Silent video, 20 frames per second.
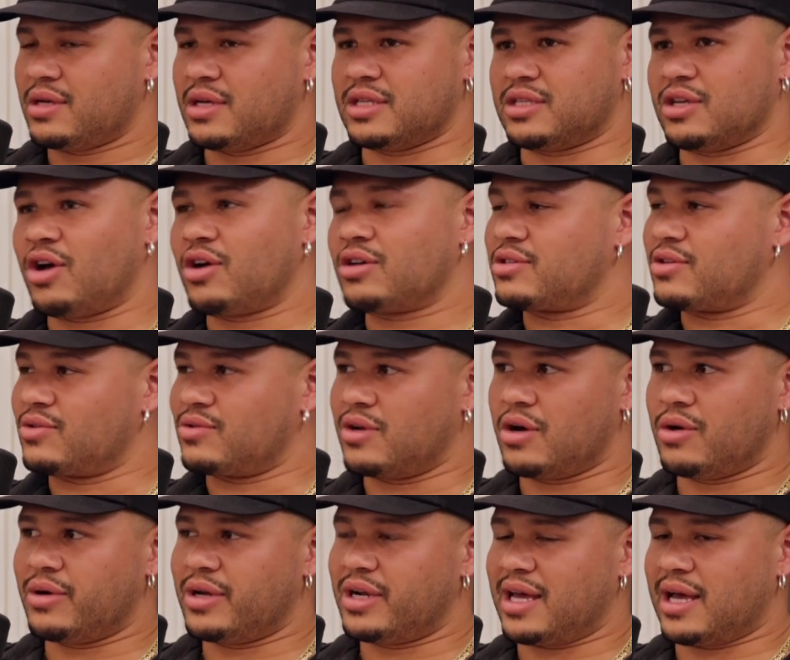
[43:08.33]
It's also
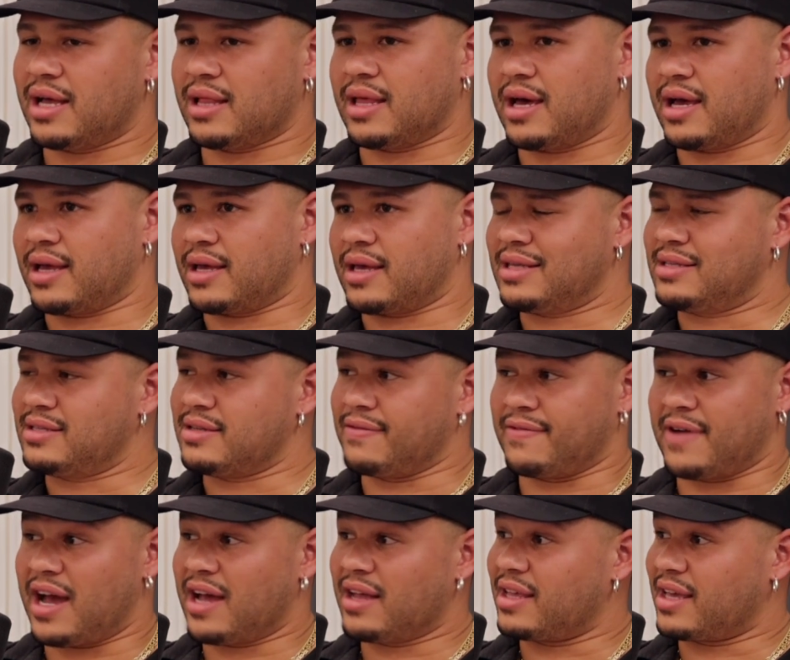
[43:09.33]
knowing that, like, it's a
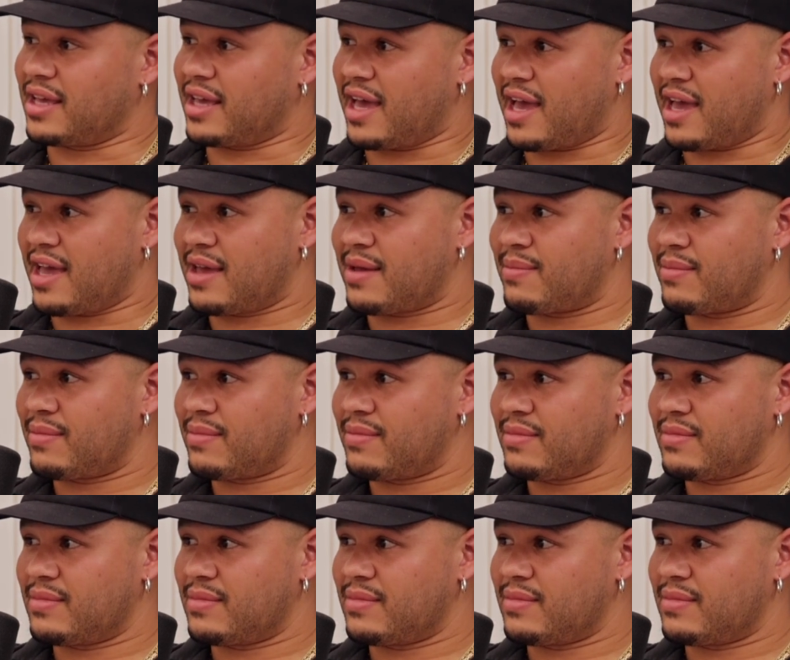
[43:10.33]
violent game.